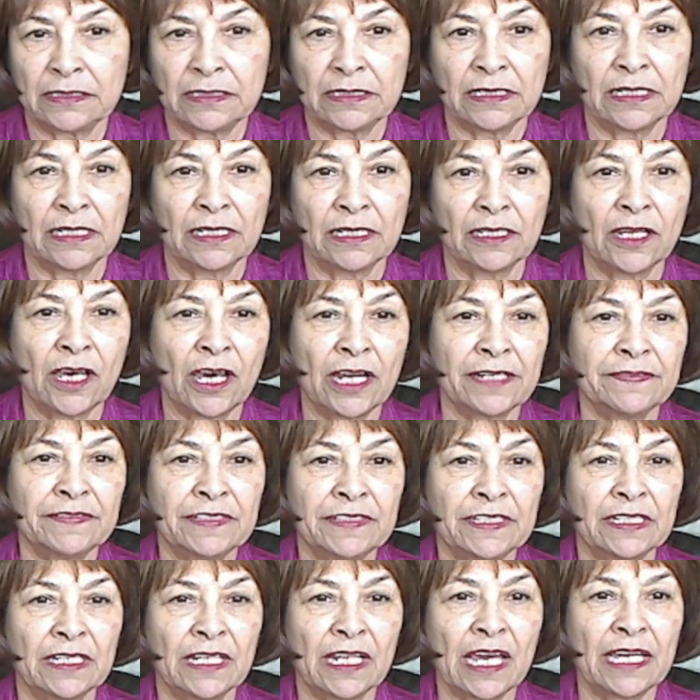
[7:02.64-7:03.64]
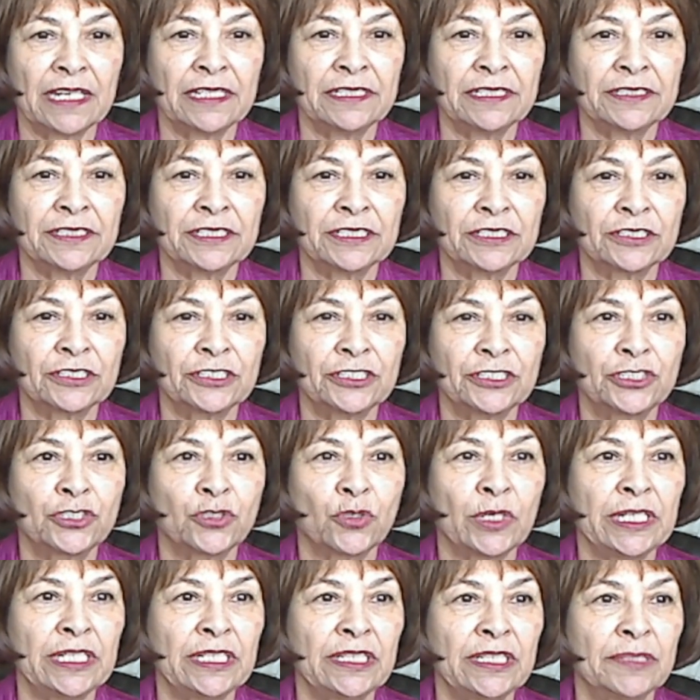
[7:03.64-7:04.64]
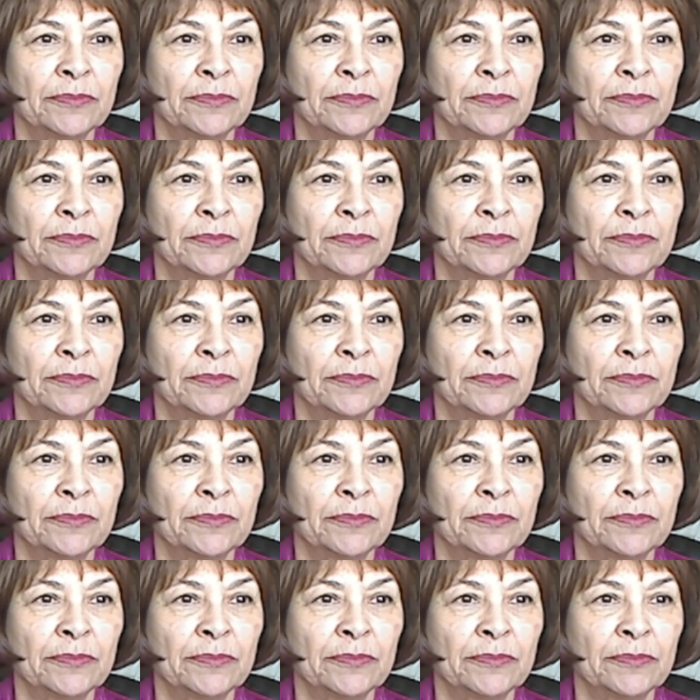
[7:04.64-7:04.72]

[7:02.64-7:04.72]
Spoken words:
a lot of the alliances are joining the